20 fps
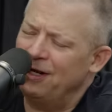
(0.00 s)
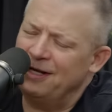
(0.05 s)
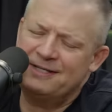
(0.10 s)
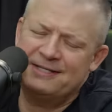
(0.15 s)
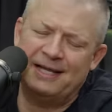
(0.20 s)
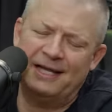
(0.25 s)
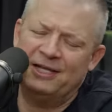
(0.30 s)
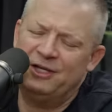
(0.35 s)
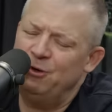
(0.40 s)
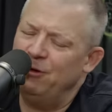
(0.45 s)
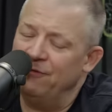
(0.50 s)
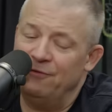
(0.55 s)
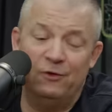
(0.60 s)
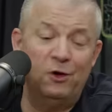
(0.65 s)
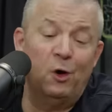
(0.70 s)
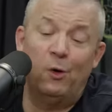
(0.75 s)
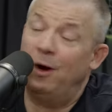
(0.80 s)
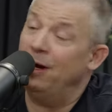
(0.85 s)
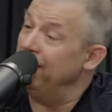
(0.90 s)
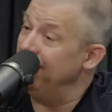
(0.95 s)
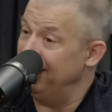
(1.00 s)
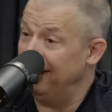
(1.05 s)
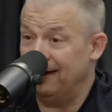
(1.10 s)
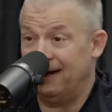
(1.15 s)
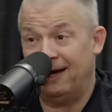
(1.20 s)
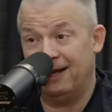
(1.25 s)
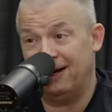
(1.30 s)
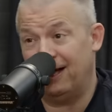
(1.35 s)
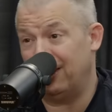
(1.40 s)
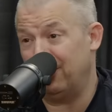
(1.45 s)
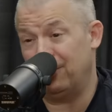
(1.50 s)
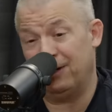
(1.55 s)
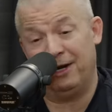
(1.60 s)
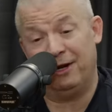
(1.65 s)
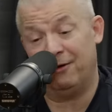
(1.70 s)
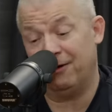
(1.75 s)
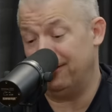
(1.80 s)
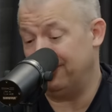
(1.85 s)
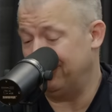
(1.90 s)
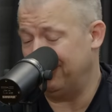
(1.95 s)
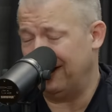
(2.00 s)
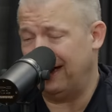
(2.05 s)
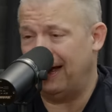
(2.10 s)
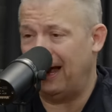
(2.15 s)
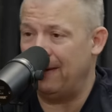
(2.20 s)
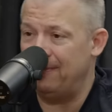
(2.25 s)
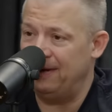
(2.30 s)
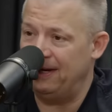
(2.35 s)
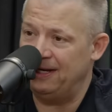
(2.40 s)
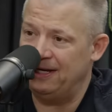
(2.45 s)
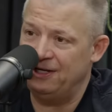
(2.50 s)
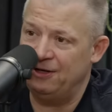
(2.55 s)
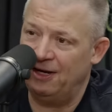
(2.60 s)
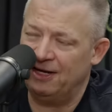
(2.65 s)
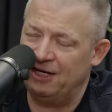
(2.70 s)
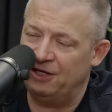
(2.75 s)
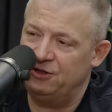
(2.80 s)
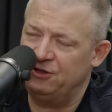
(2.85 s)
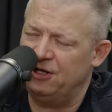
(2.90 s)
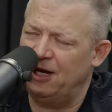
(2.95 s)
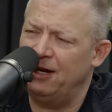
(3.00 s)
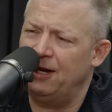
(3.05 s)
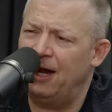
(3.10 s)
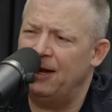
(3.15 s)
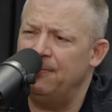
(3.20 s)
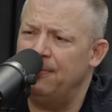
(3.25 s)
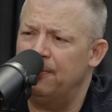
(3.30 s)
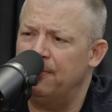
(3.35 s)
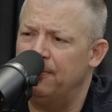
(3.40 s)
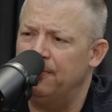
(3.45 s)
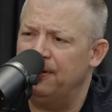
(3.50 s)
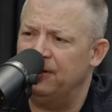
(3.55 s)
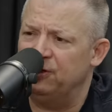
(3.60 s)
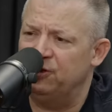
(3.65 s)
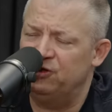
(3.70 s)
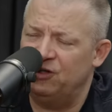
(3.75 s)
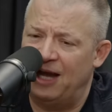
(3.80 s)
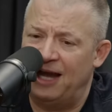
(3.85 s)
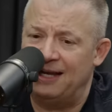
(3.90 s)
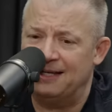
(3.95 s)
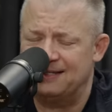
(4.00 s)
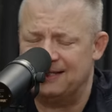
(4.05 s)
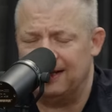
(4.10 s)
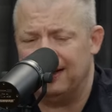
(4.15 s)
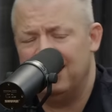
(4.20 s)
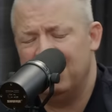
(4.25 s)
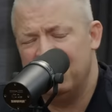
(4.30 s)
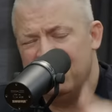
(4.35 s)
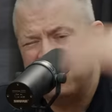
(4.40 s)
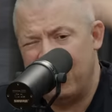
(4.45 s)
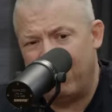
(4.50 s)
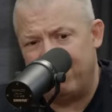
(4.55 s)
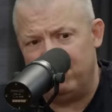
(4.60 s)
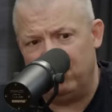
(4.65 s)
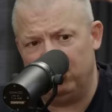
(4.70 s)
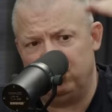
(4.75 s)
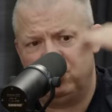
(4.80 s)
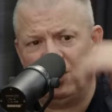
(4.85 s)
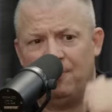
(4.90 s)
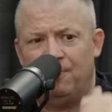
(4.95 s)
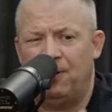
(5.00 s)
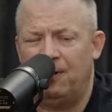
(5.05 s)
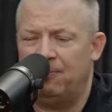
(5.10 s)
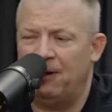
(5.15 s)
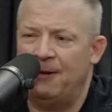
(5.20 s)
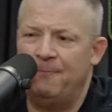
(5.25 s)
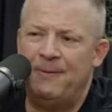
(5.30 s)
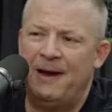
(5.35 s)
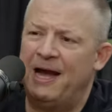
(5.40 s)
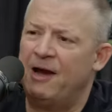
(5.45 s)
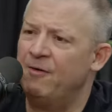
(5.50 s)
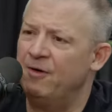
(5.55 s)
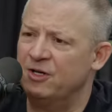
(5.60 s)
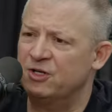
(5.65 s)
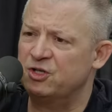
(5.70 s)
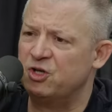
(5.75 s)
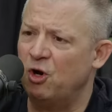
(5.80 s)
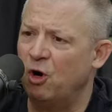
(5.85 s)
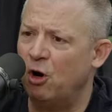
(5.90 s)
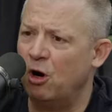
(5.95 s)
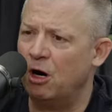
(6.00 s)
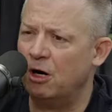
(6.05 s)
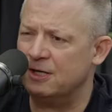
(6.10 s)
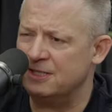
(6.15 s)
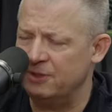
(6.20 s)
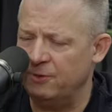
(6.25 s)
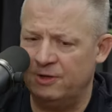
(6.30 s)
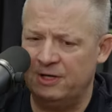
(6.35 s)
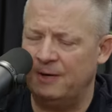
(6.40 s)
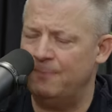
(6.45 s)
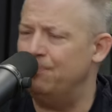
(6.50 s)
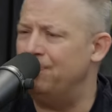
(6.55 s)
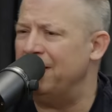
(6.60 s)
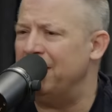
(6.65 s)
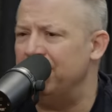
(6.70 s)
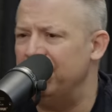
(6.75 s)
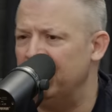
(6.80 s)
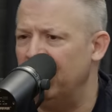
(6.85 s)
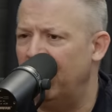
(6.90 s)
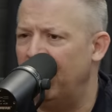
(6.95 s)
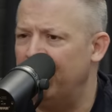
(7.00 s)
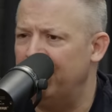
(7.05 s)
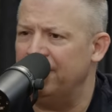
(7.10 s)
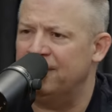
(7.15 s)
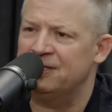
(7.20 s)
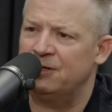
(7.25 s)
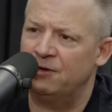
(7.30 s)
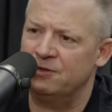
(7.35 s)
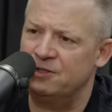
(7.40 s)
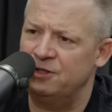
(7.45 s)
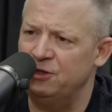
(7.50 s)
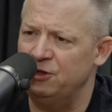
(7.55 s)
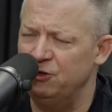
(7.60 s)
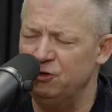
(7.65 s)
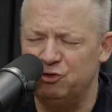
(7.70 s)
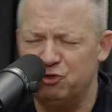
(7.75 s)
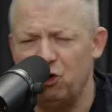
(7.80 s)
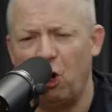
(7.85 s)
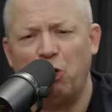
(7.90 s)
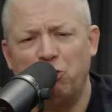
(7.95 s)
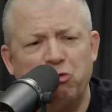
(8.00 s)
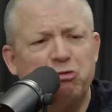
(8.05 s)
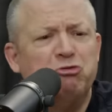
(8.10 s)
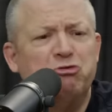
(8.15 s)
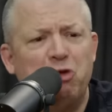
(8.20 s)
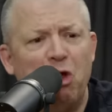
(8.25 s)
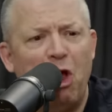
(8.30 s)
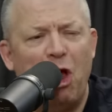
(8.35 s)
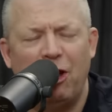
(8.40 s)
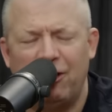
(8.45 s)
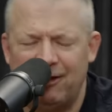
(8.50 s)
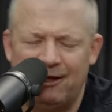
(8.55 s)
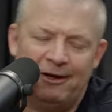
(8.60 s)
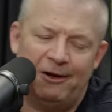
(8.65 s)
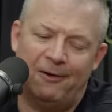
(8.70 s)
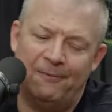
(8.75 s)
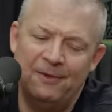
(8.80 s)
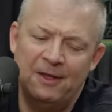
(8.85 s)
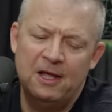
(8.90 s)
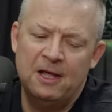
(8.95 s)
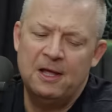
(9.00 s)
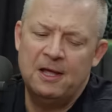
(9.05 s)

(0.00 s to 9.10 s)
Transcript: It's like you have no idea. I, I don't want to hear it. Mm-hmm. I, I, mm-hmm. mean, you know, I got. I, I, remember being chased and having to jump on my parents' car because they were going to beat me up because I was like, "You sucked his dick," you know.